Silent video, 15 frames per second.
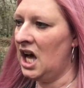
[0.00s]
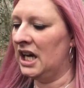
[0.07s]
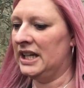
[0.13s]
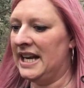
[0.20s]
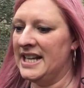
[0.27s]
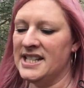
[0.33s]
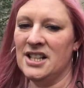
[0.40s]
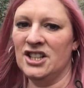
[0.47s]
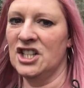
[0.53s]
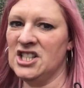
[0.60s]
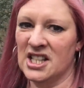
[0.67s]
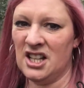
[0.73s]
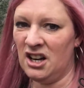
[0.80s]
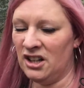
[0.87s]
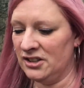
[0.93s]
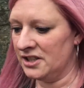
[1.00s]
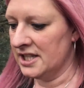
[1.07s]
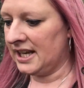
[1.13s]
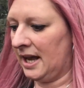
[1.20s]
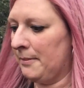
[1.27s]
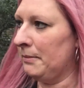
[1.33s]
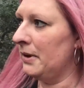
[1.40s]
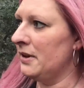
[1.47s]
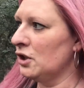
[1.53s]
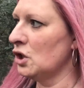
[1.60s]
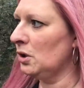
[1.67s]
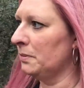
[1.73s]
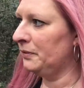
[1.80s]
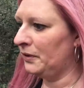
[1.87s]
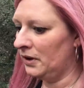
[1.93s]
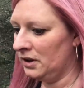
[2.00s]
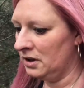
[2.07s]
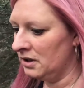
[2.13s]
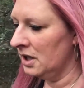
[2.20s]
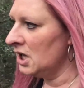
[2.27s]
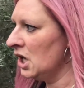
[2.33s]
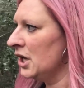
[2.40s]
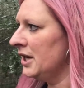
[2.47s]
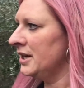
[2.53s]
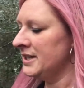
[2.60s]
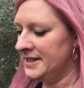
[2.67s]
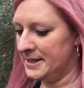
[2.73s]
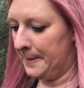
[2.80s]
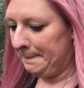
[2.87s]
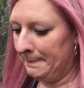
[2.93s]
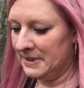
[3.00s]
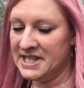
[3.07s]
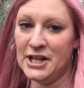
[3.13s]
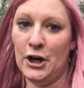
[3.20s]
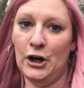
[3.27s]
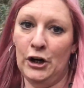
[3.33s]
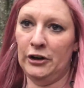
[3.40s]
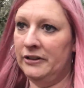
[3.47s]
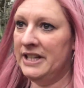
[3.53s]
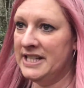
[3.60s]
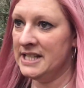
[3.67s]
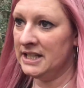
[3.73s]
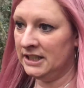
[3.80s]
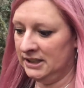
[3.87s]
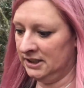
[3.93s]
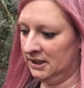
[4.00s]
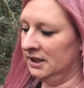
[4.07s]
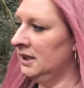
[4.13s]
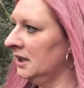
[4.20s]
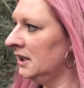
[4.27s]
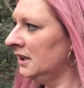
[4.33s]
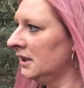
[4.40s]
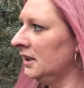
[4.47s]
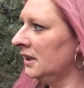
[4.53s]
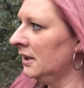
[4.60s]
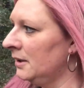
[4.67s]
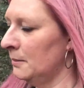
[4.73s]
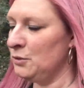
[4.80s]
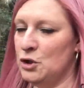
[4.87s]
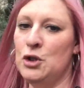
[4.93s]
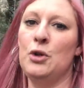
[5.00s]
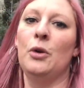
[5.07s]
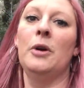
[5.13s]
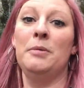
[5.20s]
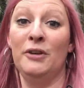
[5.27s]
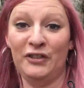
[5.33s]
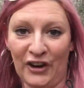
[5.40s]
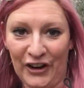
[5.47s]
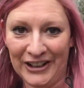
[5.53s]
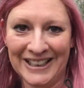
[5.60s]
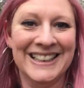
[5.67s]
unless I just can't camp at the top for some bizarre reason. I'm sure it'll be fine.